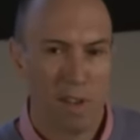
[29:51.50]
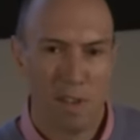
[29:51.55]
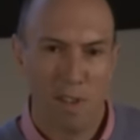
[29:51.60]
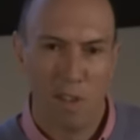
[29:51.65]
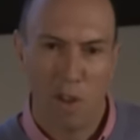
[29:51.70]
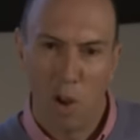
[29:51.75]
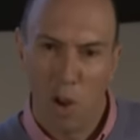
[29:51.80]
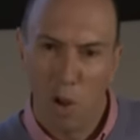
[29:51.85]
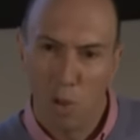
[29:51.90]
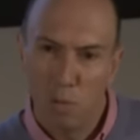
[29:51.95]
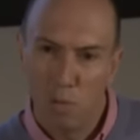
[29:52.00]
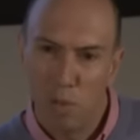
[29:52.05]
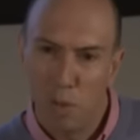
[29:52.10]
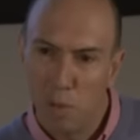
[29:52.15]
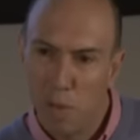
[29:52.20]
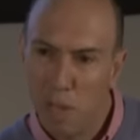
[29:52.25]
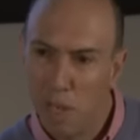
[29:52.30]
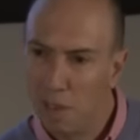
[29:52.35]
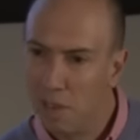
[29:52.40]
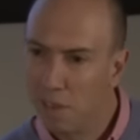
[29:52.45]
that holds you
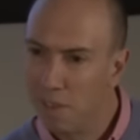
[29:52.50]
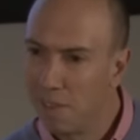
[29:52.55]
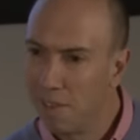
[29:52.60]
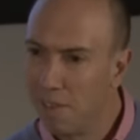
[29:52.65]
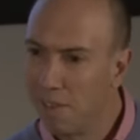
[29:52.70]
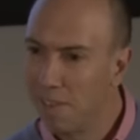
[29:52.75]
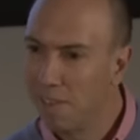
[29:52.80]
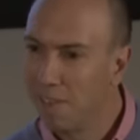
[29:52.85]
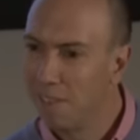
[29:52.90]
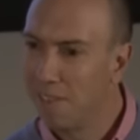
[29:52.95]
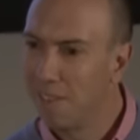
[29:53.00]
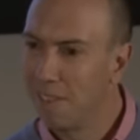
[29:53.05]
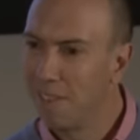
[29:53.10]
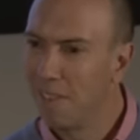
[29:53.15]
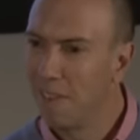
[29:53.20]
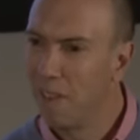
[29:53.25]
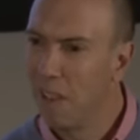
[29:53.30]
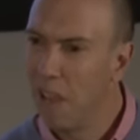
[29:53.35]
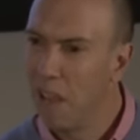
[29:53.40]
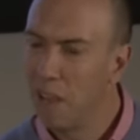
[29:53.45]
in.
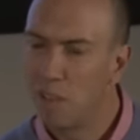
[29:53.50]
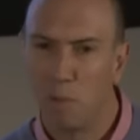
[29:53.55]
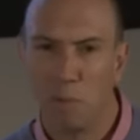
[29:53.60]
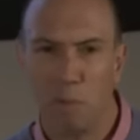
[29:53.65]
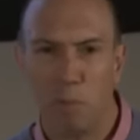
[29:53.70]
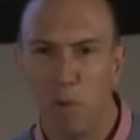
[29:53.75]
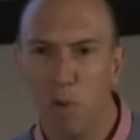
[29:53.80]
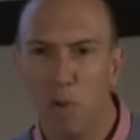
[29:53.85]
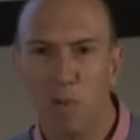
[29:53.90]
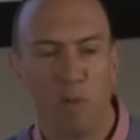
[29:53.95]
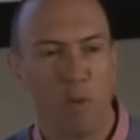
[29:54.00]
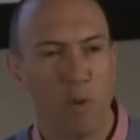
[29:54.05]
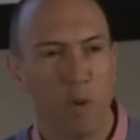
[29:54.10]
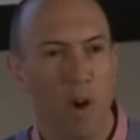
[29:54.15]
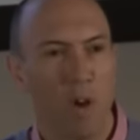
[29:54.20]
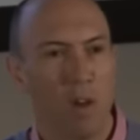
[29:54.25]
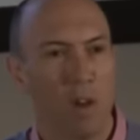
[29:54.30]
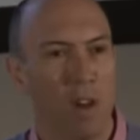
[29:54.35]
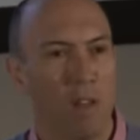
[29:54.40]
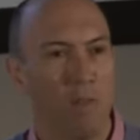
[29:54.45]
That's a beautiful
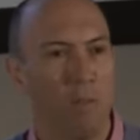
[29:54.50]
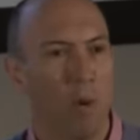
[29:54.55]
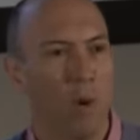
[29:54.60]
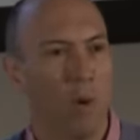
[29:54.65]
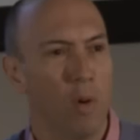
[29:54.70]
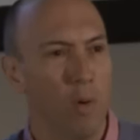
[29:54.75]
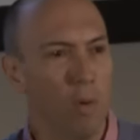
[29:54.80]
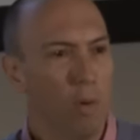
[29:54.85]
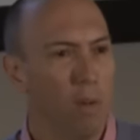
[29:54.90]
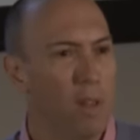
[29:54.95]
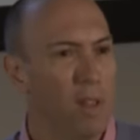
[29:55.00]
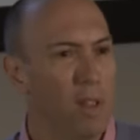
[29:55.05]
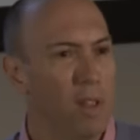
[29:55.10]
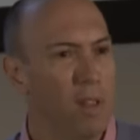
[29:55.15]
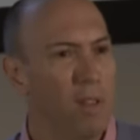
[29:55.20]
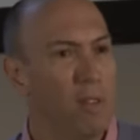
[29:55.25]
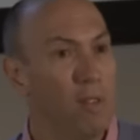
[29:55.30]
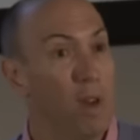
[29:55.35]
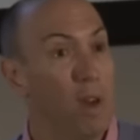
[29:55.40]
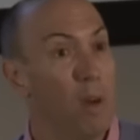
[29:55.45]
cognitive model.
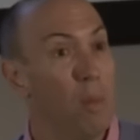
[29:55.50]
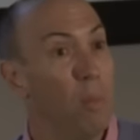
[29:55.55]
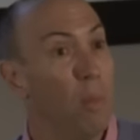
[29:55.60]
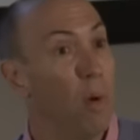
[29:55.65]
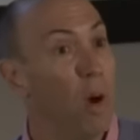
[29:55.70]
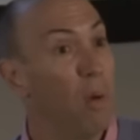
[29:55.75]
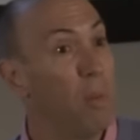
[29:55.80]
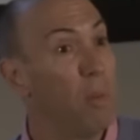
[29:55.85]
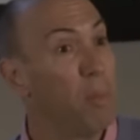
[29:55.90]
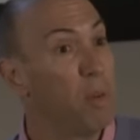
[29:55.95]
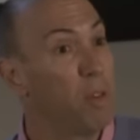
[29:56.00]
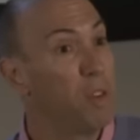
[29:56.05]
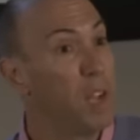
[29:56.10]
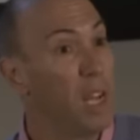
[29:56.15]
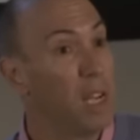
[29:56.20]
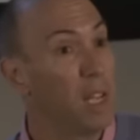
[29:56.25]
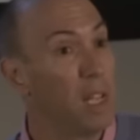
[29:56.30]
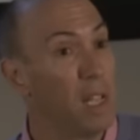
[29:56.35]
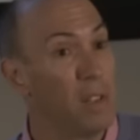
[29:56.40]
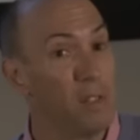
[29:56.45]
So it might
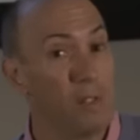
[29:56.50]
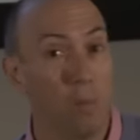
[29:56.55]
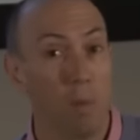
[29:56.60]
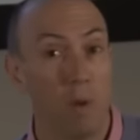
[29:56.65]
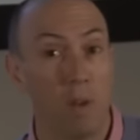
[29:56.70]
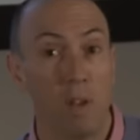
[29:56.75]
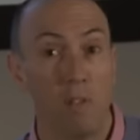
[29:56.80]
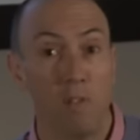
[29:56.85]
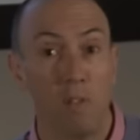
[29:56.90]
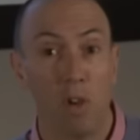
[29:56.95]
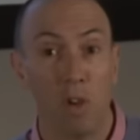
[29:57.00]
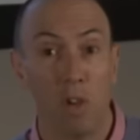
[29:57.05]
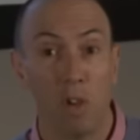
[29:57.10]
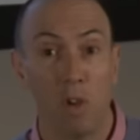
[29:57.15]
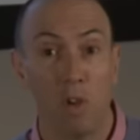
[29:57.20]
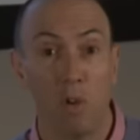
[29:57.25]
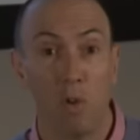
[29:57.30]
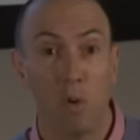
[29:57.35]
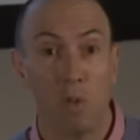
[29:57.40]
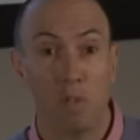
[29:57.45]
protect less when you've got your
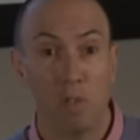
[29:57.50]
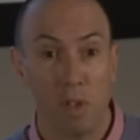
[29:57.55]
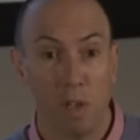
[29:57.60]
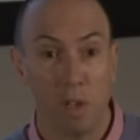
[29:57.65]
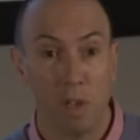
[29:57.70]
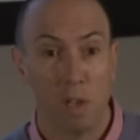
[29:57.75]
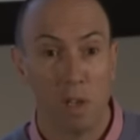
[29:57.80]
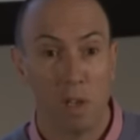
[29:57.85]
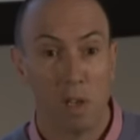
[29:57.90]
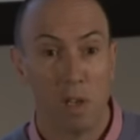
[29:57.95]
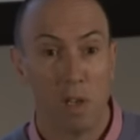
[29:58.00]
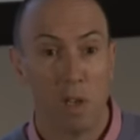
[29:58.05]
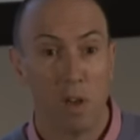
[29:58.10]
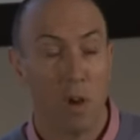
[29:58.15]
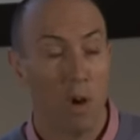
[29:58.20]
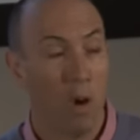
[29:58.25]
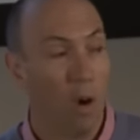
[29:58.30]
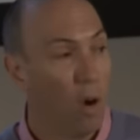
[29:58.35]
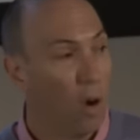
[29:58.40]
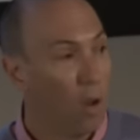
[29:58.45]
corset
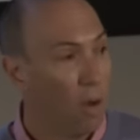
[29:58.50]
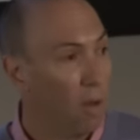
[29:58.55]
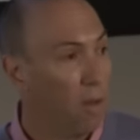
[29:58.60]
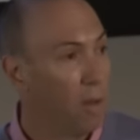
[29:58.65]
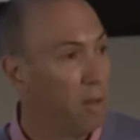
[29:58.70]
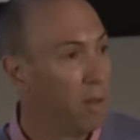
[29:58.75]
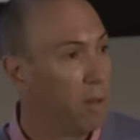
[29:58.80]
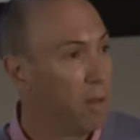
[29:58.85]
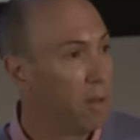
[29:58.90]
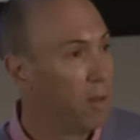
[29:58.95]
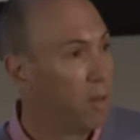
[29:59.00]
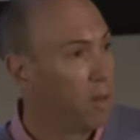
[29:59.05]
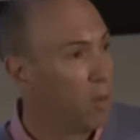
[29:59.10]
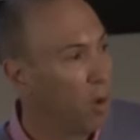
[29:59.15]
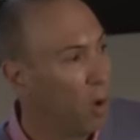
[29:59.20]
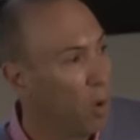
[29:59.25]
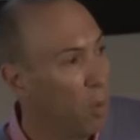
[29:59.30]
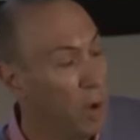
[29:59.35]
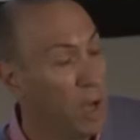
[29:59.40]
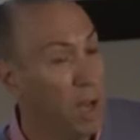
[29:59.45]
on
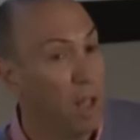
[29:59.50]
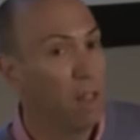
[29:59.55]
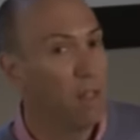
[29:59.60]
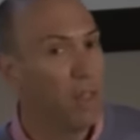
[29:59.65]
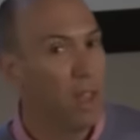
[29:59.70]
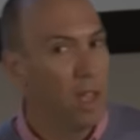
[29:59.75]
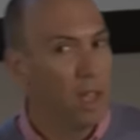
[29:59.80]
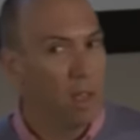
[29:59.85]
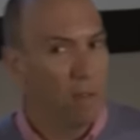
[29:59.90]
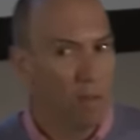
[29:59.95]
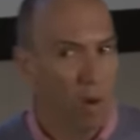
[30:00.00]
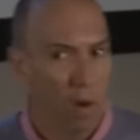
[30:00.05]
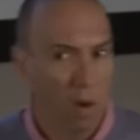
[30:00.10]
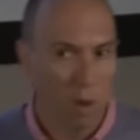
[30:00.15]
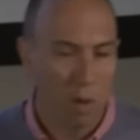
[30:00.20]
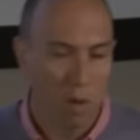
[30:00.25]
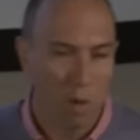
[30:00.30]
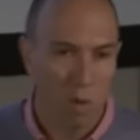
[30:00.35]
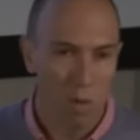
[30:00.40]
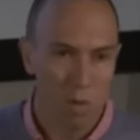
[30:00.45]
or when you think you've got
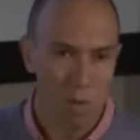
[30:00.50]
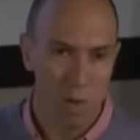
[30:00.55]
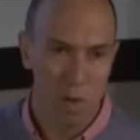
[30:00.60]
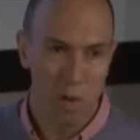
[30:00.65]
your corset